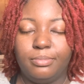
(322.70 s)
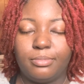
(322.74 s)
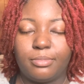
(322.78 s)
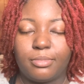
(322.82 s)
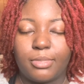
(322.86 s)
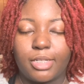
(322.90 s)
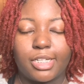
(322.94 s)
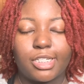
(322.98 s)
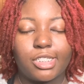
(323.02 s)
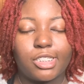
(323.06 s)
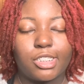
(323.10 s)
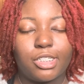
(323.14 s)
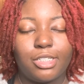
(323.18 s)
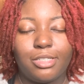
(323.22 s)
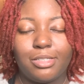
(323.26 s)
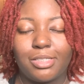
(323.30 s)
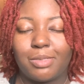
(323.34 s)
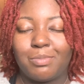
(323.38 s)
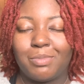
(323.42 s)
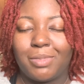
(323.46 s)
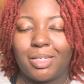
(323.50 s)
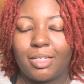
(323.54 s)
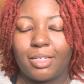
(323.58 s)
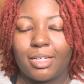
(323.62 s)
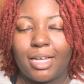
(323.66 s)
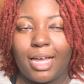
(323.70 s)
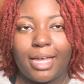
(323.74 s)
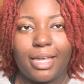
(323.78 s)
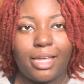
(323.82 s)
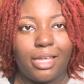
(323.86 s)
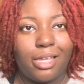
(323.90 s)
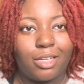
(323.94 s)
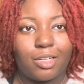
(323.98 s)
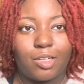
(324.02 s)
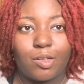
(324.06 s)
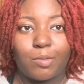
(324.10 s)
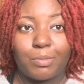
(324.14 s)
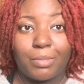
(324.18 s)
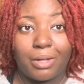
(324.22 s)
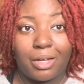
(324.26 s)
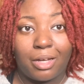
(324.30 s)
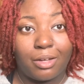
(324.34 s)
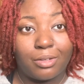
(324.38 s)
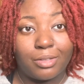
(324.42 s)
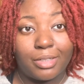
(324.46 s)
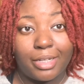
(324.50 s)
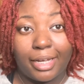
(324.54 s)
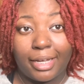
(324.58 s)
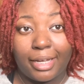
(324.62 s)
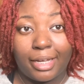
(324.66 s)
excuse me, I hiccup
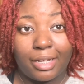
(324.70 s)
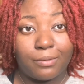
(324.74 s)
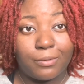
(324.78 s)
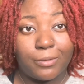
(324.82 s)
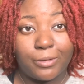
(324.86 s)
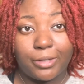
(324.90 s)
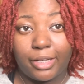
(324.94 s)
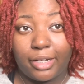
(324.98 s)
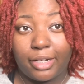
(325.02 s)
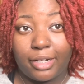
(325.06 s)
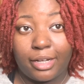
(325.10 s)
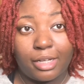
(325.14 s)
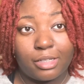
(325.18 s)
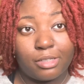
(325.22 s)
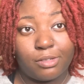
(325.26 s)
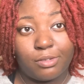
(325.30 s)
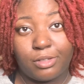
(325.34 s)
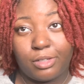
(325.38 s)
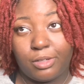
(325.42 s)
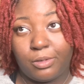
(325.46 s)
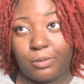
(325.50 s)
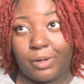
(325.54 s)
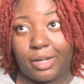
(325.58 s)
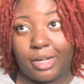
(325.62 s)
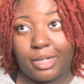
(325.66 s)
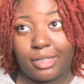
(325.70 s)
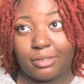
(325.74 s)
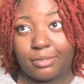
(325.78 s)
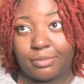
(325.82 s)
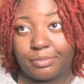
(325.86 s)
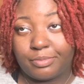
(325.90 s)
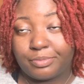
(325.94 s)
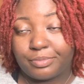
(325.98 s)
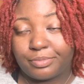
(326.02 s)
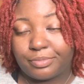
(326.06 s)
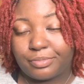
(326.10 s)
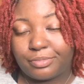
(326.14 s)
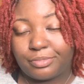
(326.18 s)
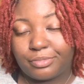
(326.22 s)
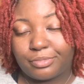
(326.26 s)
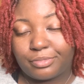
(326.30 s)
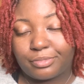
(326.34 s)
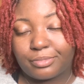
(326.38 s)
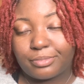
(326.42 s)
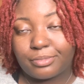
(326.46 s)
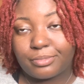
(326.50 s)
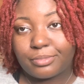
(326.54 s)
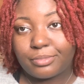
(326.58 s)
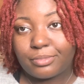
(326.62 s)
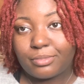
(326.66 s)
all day, every day. I don't know why.
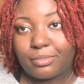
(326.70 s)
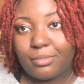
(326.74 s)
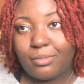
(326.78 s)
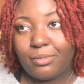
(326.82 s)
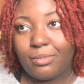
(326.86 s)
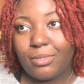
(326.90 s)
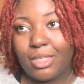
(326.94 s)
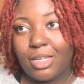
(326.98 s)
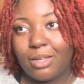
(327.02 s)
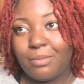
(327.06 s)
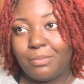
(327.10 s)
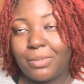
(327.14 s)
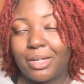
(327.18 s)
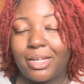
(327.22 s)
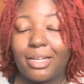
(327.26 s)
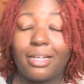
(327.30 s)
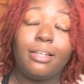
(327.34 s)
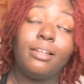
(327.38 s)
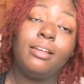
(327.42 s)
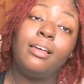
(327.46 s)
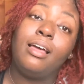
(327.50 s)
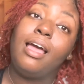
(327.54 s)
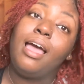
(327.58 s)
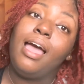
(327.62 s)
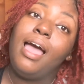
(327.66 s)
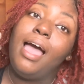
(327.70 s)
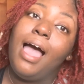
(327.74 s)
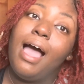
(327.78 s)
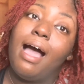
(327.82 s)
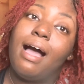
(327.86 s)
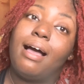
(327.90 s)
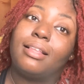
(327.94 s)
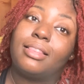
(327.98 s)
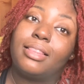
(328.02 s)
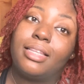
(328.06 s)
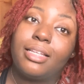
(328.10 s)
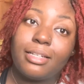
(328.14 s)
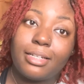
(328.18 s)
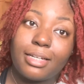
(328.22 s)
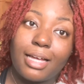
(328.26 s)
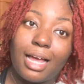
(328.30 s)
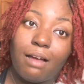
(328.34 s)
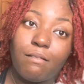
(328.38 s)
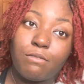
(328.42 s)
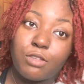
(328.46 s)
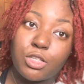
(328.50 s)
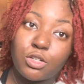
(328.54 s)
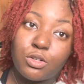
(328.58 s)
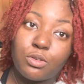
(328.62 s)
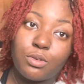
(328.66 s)
But I think
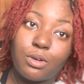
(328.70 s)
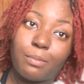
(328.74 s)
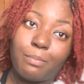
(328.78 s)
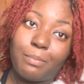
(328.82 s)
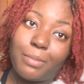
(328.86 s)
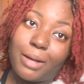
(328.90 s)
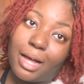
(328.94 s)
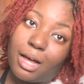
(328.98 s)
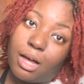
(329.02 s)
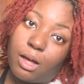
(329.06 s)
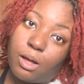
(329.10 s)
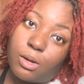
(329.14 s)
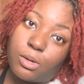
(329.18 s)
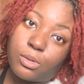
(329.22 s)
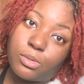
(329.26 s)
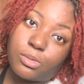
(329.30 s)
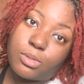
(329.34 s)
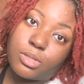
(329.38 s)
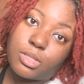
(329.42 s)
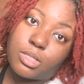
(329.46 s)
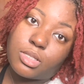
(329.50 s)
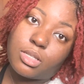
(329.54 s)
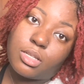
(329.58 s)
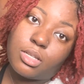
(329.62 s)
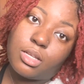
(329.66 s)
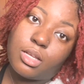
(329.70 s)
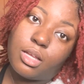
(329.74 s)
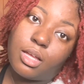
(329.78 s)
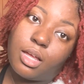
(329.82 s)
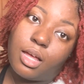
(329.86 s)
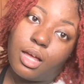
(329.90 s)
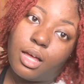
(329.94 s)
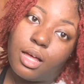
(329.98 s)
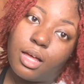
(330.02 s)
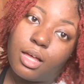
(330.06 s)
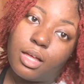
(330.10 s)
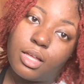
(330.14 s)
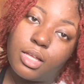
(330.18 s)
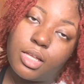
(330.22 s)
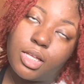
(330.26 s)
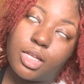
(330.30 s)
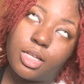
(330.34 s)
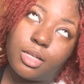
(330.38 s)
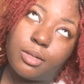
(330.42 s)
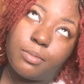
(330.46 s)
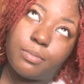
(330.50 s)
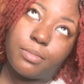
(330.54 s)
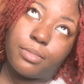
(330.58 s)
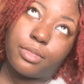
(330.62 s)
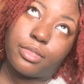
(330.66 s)
after about
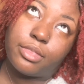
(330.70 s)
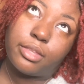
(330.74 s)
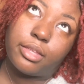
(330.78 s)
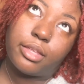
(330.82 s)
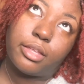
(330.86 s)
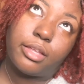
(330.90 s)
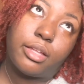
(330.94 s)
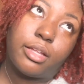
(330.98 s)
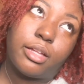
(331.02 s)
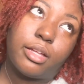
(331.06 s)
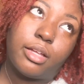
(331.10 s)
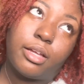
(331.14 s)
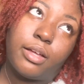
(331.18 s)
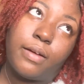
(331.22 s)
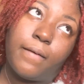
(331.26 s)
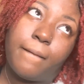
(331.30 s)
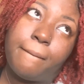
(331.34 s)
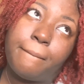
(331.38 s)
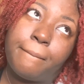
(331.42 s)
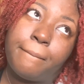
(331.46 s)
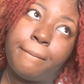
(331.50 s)
the